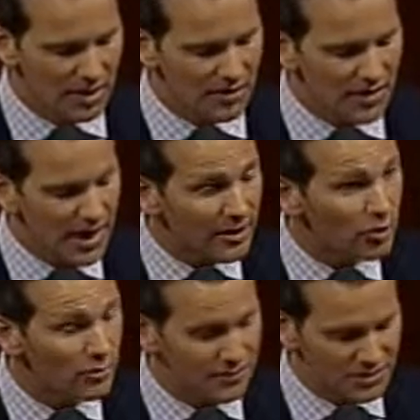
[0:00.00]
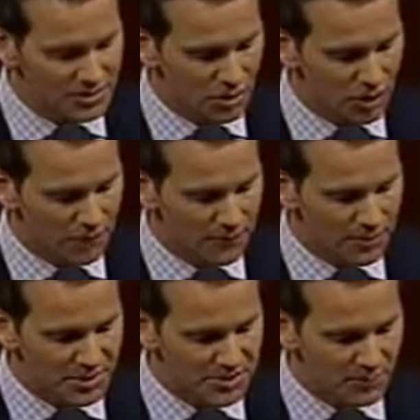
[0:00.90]
The echo of his call for
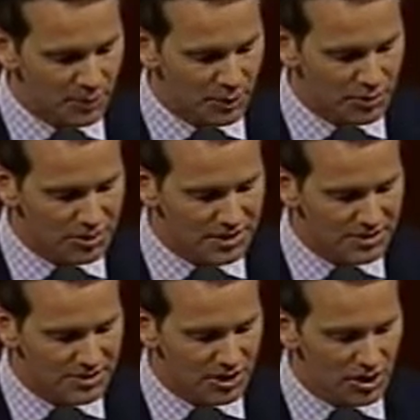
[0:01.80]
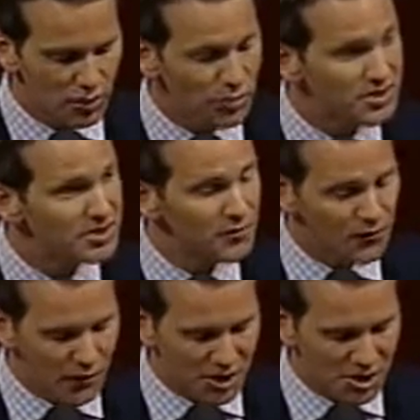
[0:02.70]
peaceful protests was still
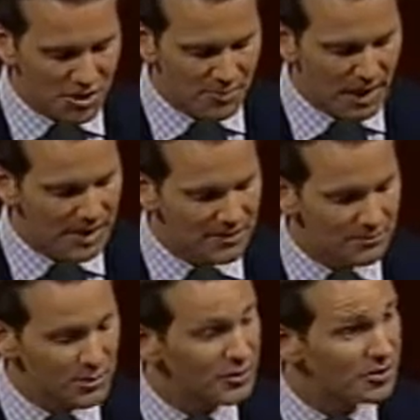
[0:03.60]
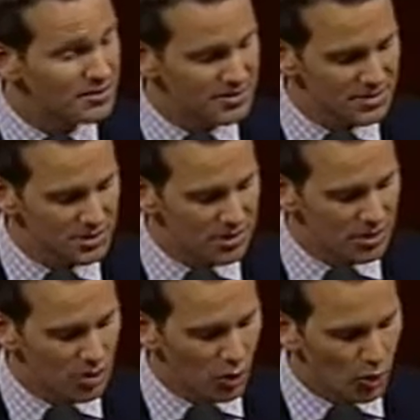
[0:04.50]
fresh in the mind of millions
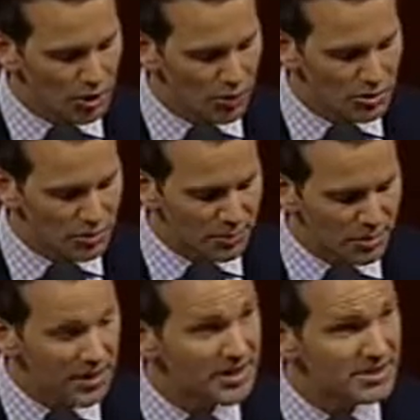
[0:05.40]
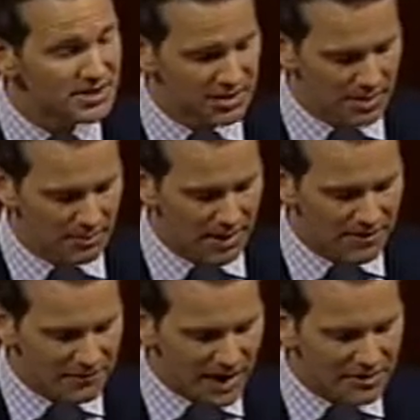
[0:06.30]
when it was replaced by the
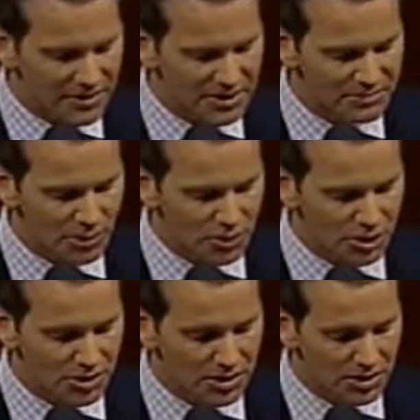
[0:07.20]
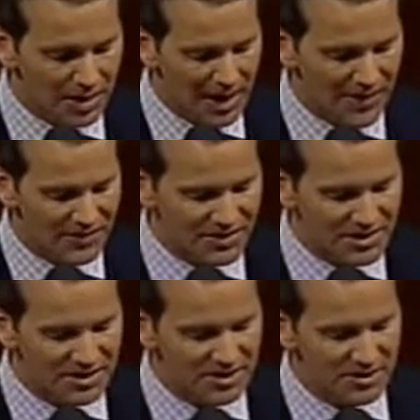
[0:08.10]
violent explosion at the
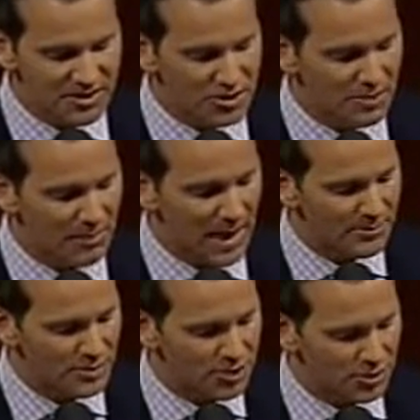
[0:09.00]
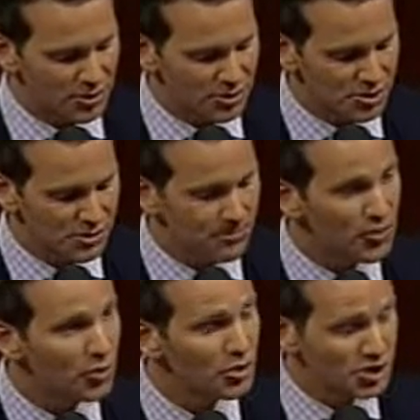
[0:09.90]
16th Street Baptist Church,
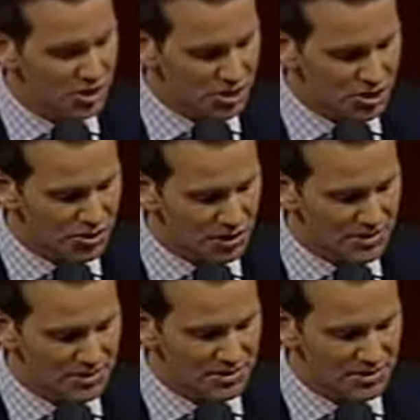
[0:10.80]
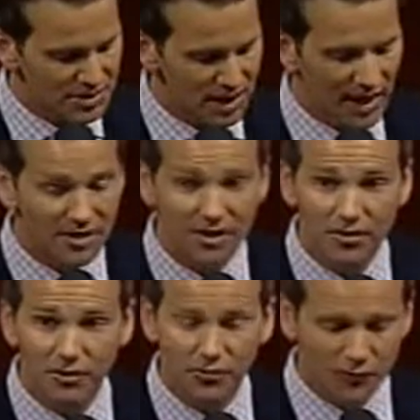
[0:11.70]
which injured dozens and
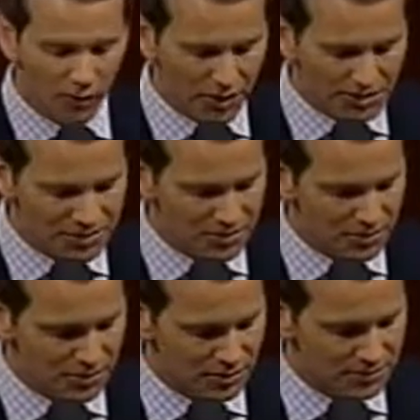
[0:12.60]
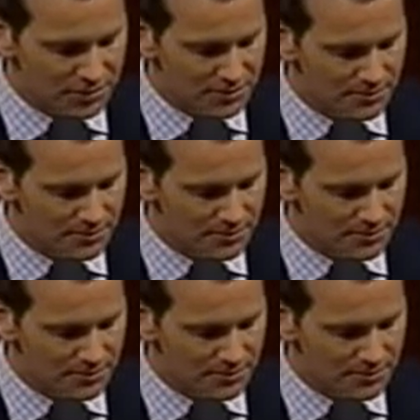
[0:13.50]
killed the 4 innocent girls.